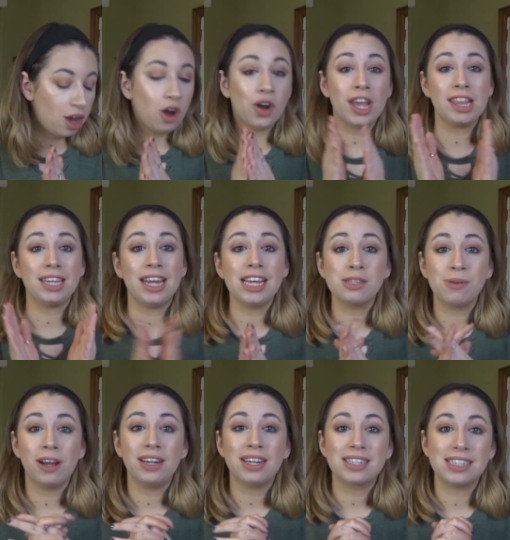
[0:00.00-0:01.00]
Okay, the next
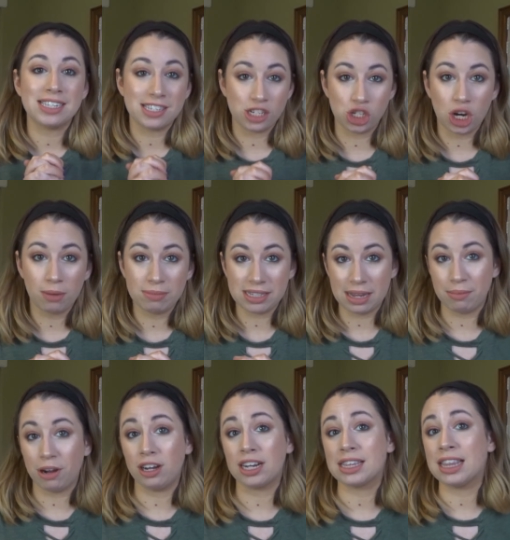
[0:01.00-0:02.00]
product is a Shop Misset
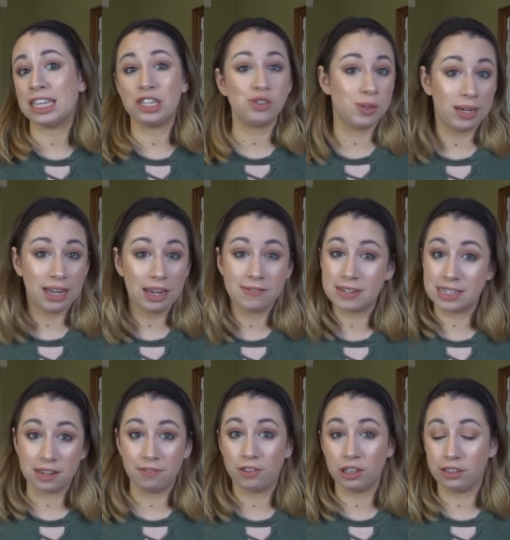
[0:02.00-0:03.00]
product that I do not have because
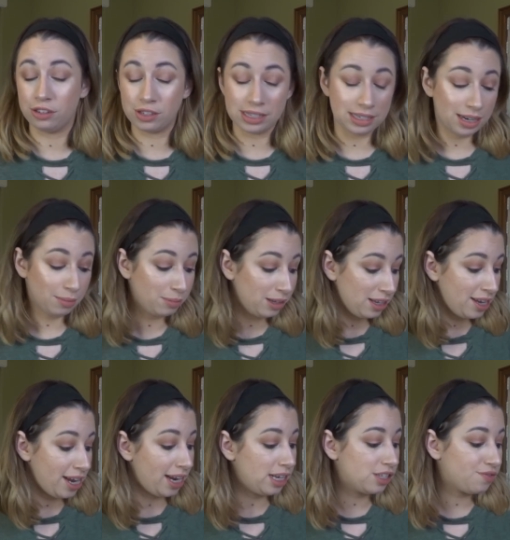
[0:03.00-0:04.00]
I fully used it up.
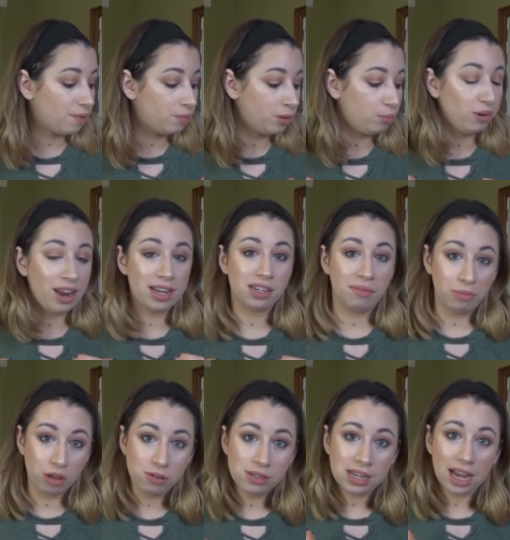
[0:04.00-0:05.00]
And it's from the brand
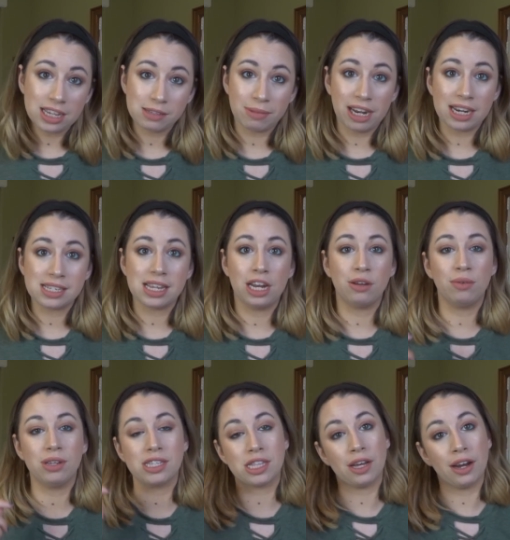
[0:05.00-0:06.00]
Amuse Cosmetics and it
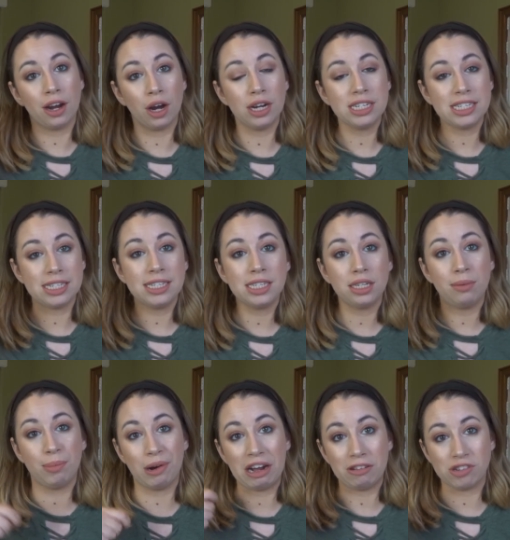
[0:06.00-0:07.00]
was their tinted
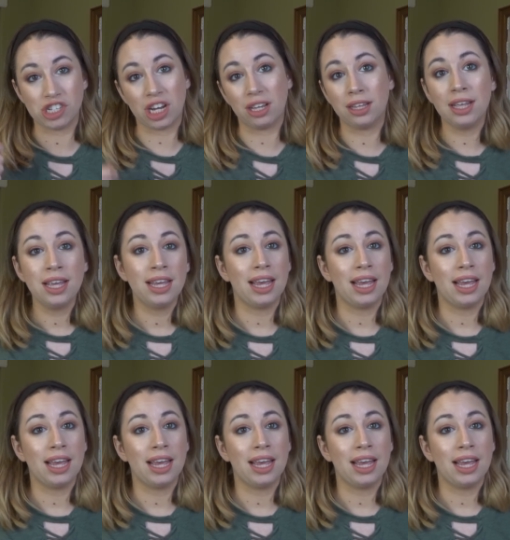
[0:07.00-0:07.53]
brow gel.